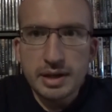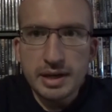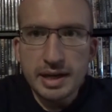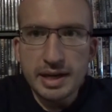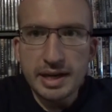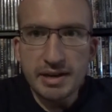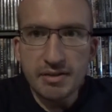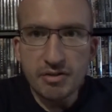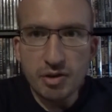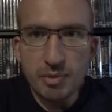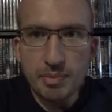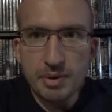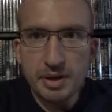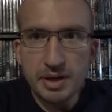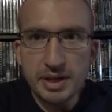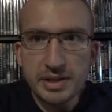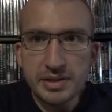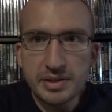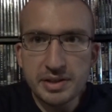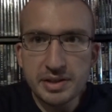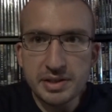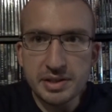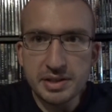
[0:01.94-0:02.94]
Hey
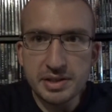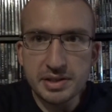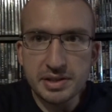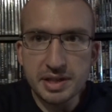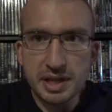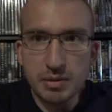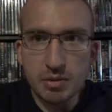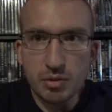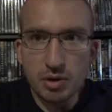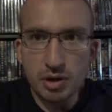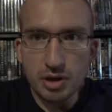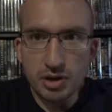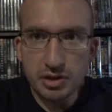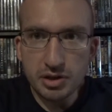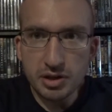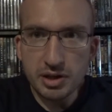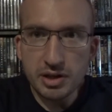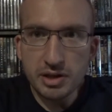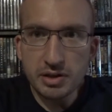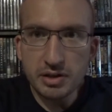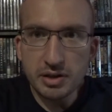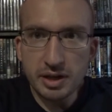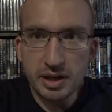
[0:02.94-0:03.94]
everybody, this is Edward
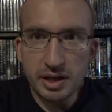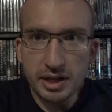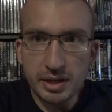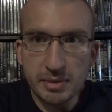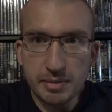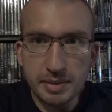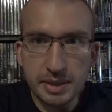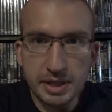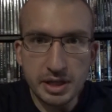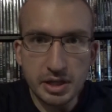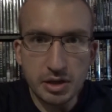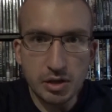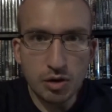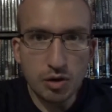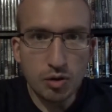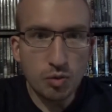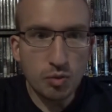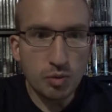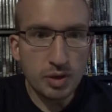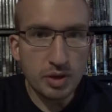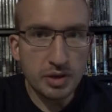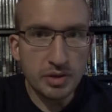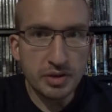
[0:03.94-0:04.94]
Underhill and I'm here
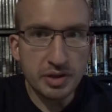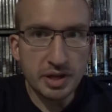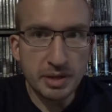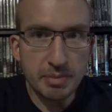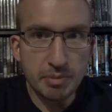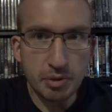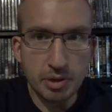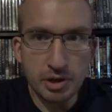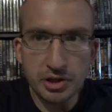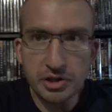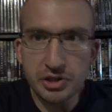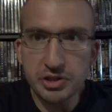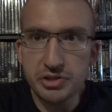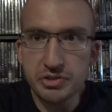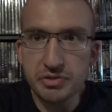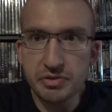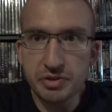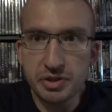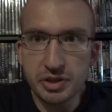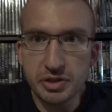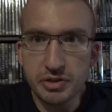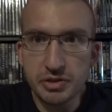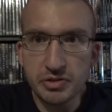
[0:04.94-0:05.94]
with a predictions
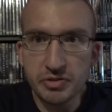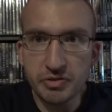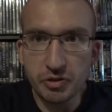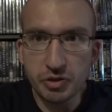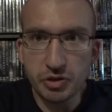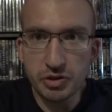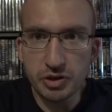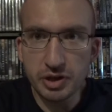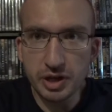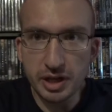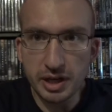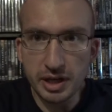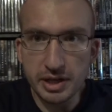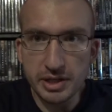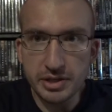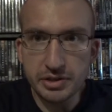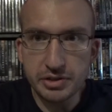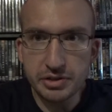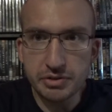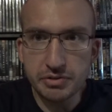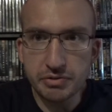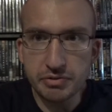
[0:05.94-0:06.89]
video for you guys